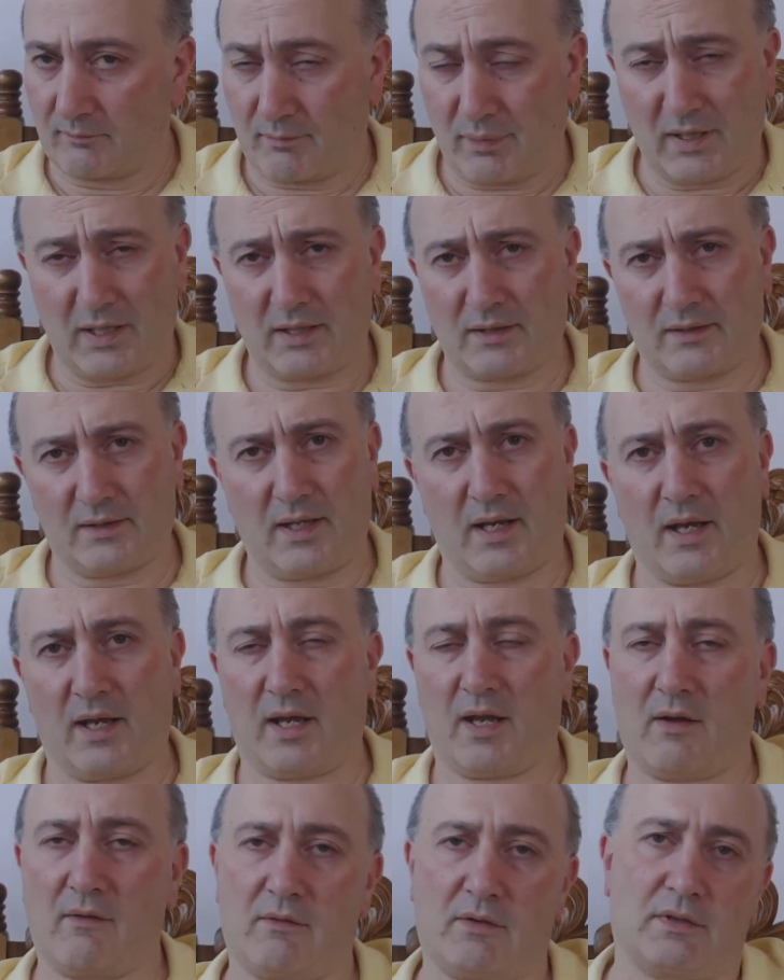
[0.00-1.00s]
But they
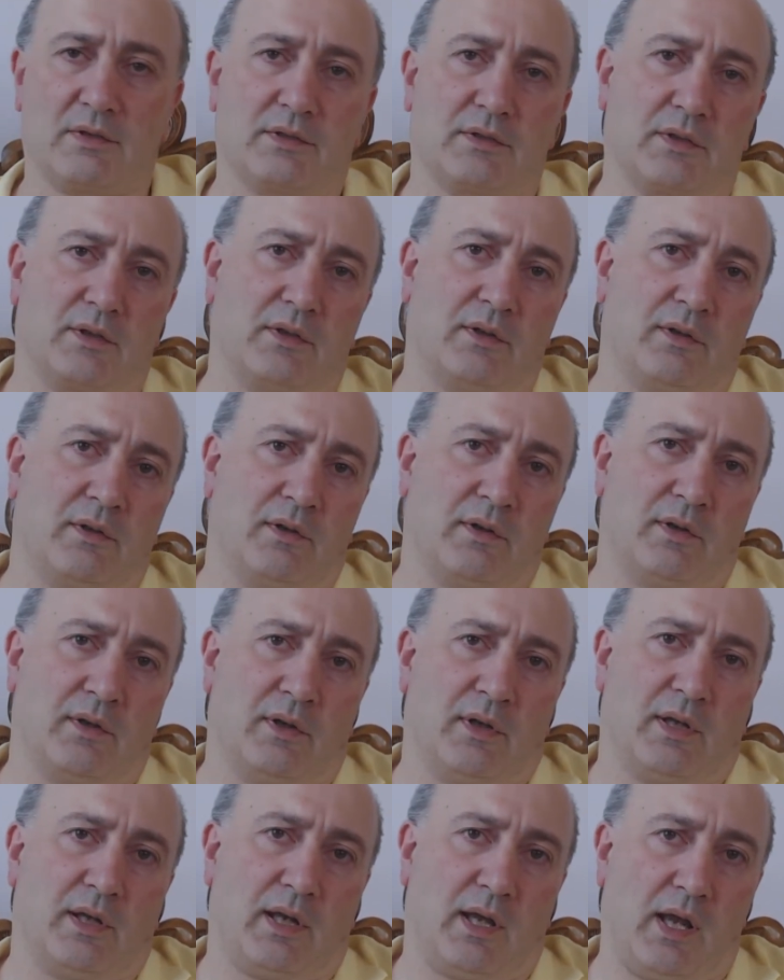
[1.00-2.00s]
have also
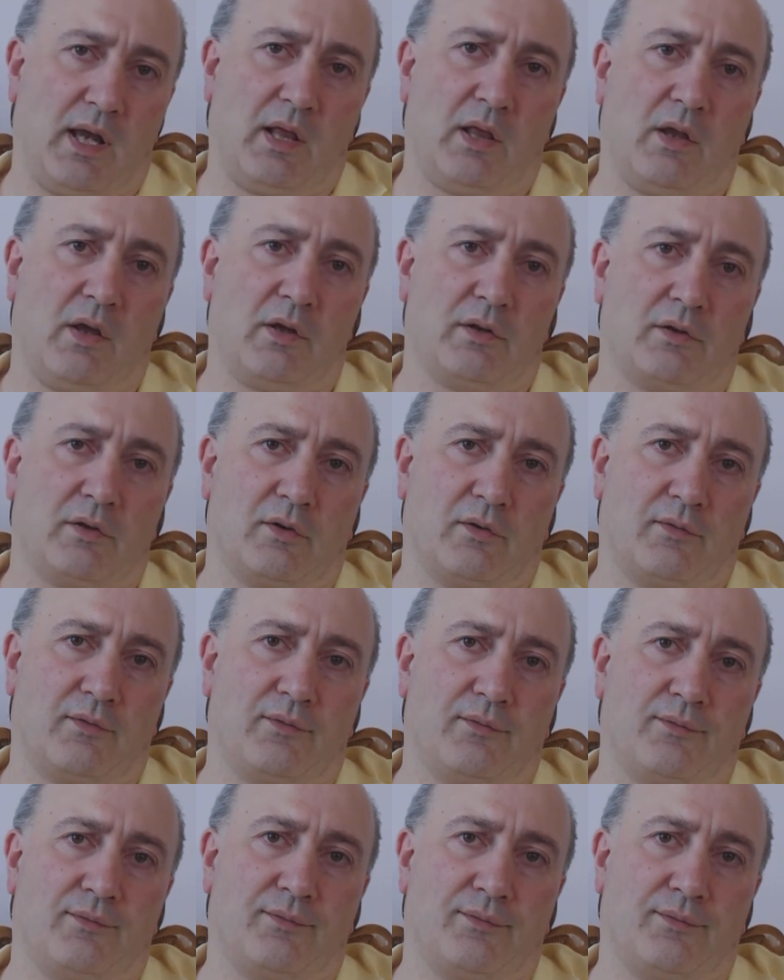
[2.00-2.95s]
a lot of